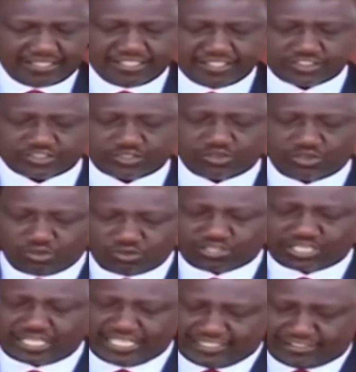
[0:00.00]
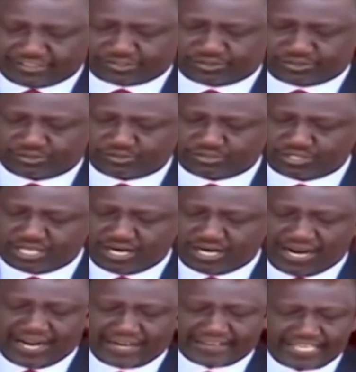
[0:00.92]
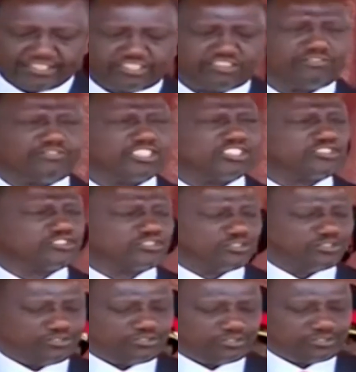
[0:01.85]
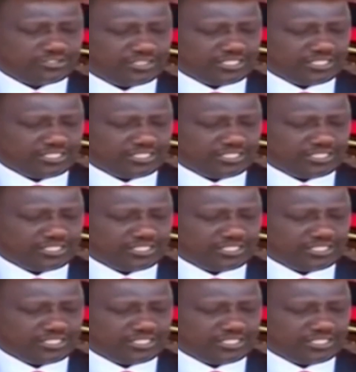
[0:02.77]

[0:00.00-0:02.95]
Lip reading: to look into a range of issues